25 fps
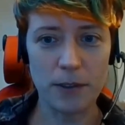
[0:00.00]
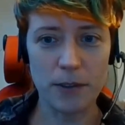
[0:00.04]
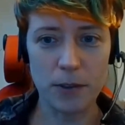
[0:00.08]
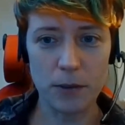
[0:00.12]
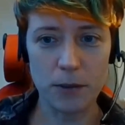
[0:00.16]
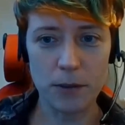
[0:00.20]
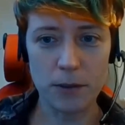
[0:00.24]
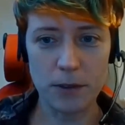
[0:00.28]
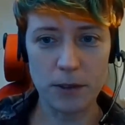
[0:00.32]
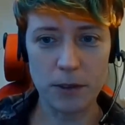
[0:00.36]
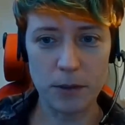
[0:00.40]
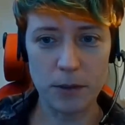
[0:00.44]

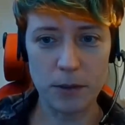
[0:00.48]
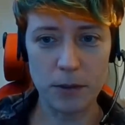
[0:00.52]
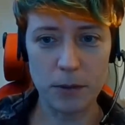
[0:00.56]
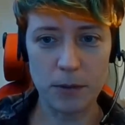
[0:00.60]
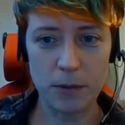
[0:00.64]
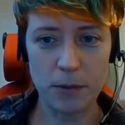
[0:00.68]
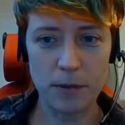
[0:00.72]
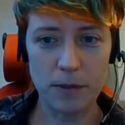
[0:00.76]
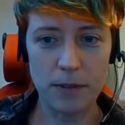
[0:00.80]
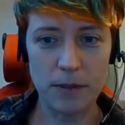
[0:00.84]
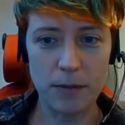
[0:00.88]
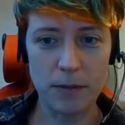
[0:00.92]
So,
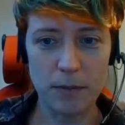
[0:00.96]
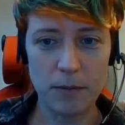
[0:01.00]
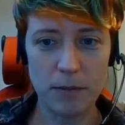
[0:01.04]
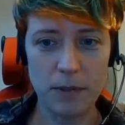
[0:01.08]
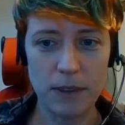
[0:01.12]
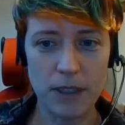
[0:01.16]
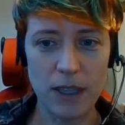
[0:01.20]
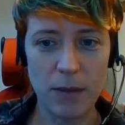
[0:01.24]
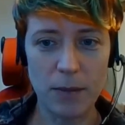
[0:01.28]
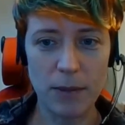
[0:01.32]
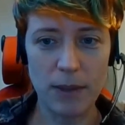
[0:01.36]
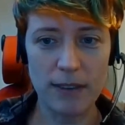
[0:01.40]
so
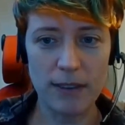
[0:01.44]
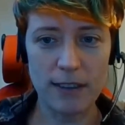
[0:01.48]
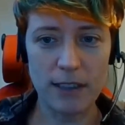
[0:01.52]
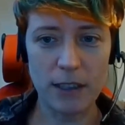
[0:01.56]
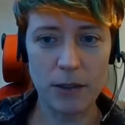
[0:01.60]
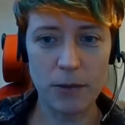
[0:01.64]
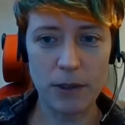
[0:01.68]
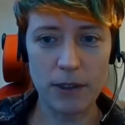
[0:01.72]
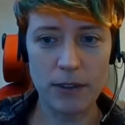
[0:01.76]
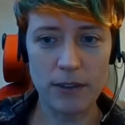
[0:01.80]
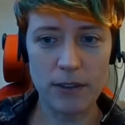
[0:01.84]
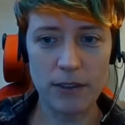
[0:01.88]
keep
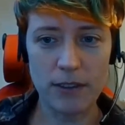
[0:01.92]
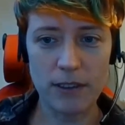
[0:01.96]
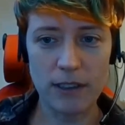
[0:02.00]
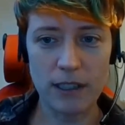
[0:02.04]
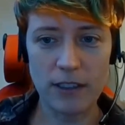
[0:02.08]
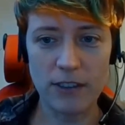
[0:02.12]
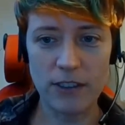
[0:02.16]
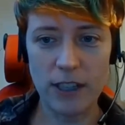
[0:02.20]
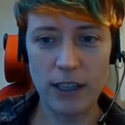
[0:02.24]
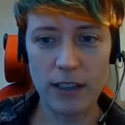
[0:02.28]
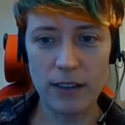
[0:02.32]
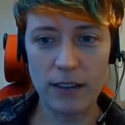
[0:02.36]
asking questions in
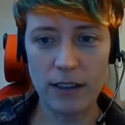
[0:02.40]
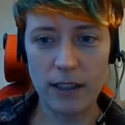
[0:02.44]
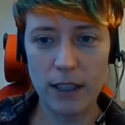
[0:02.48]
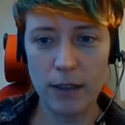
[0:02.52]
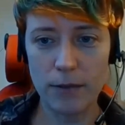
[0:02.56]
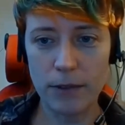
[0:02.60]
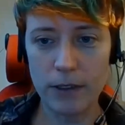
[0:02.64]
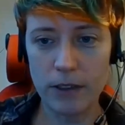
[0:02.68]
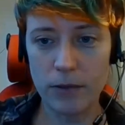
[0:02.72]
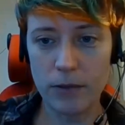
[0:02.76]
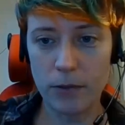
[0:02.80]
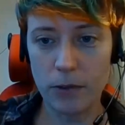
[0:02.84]
the chat, and
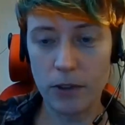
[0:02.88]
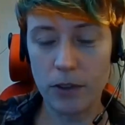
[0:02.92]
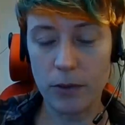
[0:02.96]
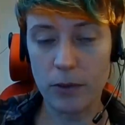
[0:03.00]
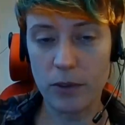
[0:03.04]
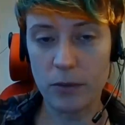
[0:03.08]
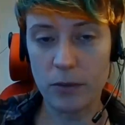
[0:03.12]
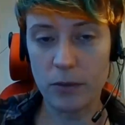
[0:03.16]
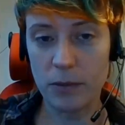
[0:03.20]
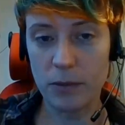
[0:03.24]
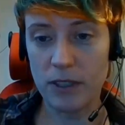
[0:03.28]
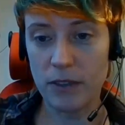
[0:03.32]
if it's for
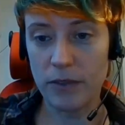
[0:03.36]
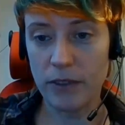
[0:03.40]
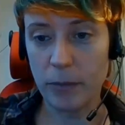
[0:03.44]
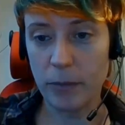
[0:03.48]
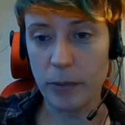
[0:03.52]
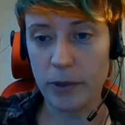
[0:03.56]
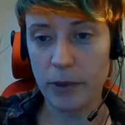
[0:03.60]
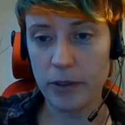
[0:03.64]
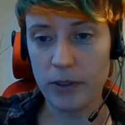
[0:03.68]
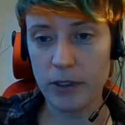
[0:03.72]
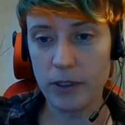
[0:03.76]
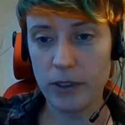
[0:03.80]
a
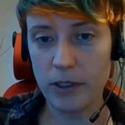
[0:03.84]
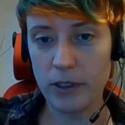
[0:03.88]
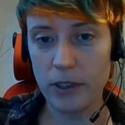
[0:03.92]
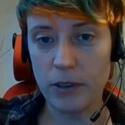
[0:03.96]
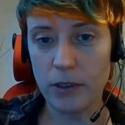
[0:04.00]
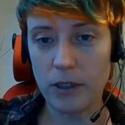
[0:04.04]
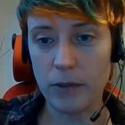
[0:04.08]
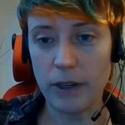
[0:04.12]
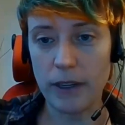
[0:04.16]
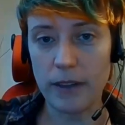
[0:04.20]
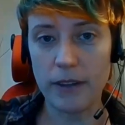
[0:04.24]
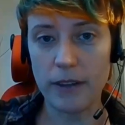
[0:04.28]
specific person, you
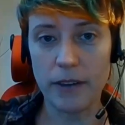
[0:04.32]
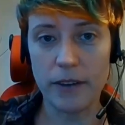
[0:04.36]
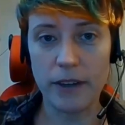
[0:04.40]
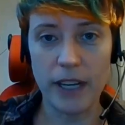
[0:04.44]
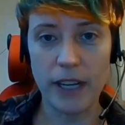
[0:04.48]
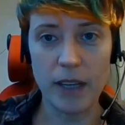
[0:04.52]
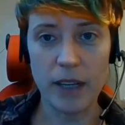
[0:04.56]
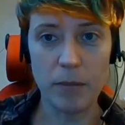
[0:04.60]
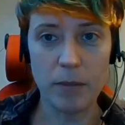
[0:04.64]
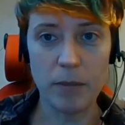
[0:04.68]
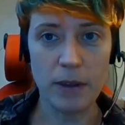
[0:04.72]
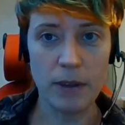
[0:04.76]
can write their
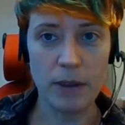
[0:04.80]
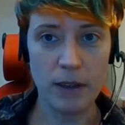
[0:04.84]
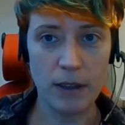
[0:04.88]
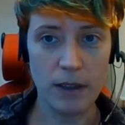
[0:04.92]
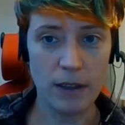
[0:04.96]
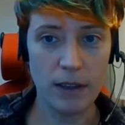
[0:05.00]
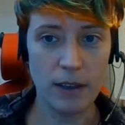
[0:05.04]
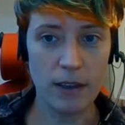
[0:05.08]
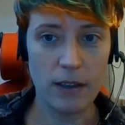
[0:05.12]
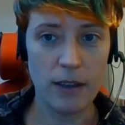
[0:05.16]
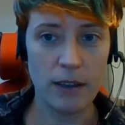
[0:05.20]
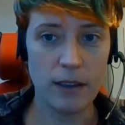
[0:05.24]
name
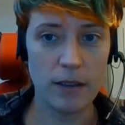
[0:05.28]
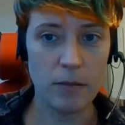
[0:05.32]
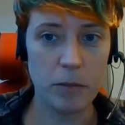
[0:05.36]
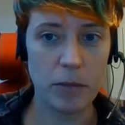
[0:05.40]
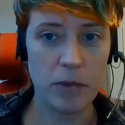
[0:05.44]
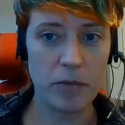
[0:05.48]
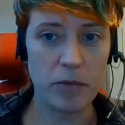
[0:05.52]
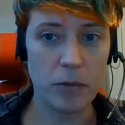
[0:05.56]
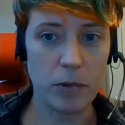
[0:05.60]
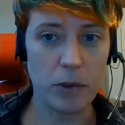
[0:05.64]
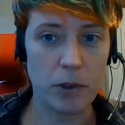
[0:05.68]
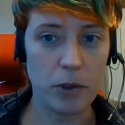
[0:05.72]

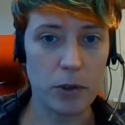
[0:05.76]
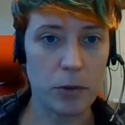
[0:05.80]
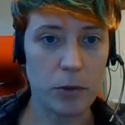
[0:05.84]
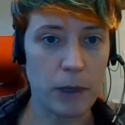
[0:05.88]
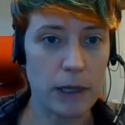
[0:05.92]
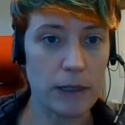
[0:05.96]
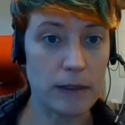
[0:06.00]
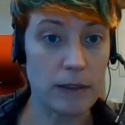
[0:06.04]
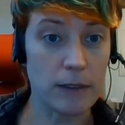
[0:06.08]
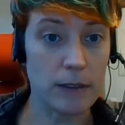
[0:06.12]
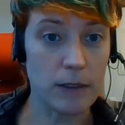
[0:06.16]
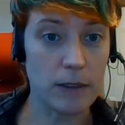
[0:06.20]
before your
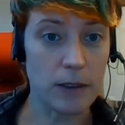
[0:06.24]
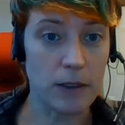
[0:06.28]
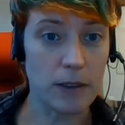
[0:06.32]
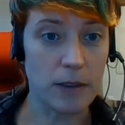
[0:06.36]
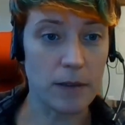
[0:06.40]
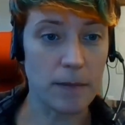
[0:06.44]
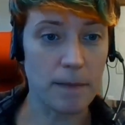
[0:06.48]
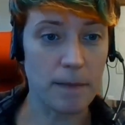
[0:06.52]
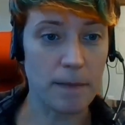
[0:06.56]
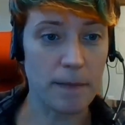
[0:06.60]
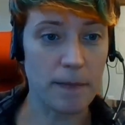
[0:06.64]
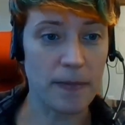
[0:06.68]

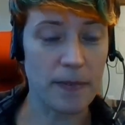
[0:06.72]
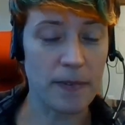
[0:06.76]
question.